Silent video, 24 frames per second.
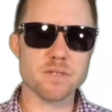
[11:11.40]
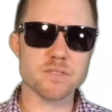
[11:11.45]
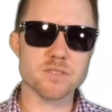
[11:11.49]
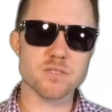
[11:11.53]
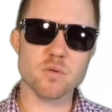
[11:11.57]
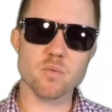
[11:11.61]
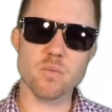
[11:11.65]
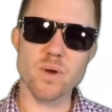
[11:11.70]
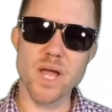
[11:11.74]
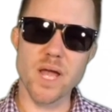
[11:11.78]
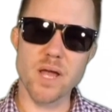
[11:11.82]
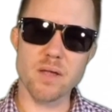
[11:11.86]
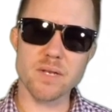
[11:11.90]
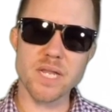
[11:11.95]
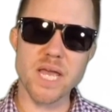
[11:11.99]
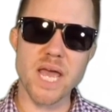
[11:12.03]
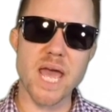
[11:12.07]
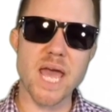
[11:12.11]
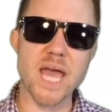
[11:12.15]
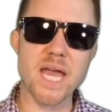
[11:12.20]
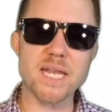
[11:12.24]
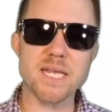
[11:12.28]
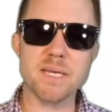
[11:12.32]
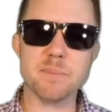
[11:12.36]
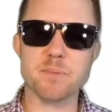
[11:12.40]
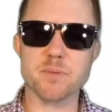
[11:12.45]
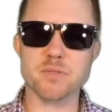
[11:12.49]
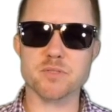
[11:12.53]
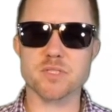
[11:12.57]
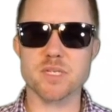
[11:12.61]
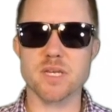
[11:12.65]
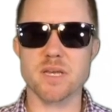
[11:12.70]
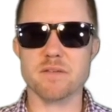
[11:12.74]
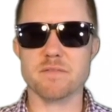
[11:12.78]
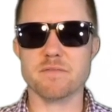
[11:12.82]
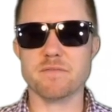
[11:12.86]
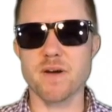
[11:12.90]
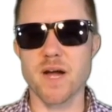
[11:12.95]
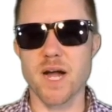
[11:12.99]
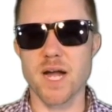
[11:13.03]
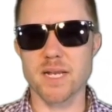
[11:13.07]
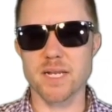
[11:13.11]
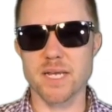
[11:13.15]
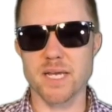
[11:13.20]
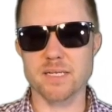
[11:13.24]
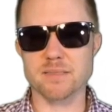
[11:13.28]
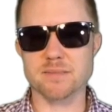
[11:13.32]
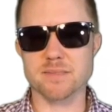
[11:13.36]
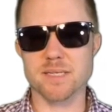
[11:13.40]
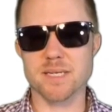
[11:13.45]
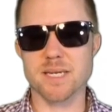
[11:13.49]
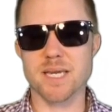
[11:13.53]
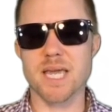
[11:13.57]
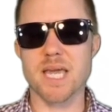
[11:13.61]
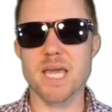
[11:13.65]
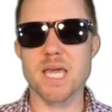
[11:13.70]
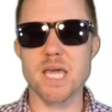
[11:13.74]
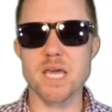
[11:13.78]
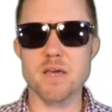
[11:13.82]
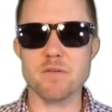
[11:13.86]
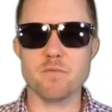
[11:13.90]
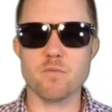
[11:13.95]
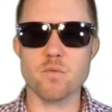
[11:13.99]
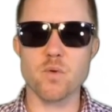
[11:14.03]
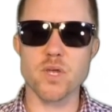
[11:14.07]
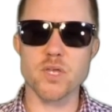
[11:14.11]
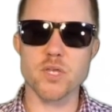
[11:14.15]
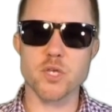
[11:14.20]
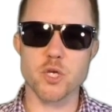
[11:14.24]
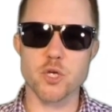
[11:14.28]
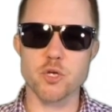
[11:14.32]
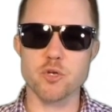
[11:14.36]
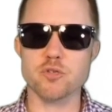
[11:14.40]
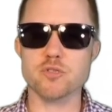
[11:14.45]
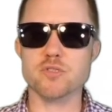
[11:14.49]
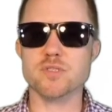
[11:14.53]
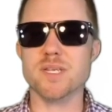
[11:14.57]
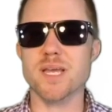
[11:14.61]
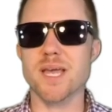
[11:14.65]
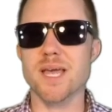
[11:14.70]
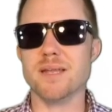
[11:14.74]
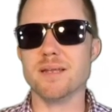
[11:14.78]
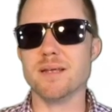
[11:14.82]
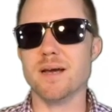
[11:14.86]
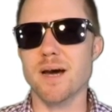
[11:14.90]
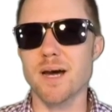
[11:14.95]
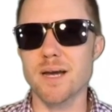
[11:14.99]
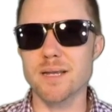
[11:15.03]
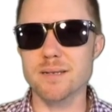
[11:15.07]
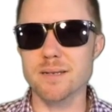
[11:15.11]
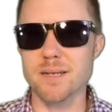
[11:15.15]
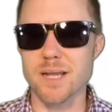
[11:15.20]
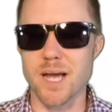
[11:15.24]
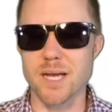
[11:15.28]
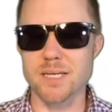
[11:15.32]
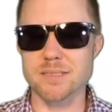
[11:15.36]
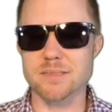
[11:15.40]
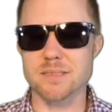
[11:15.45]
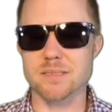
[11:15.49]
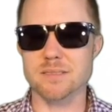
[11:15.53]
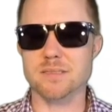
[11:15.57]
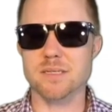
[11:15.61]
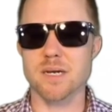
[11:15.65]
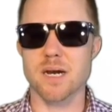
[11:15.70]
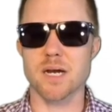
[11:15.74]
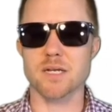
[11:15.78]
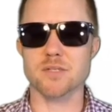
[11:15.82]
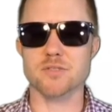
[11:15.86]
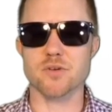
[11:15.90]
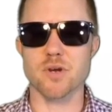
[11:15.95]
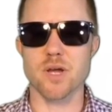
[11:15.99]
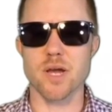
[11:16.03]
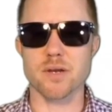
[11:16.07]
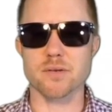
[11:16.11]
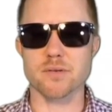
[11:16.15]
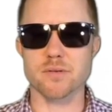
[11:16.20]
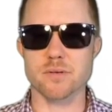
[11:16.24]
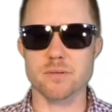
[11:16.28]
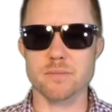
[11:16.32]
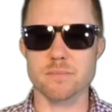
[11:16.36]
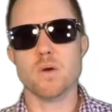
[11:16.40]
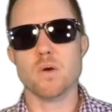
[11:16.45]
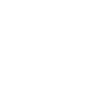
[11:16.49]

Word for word: us around 80% financing if we used an unlicensed contractor.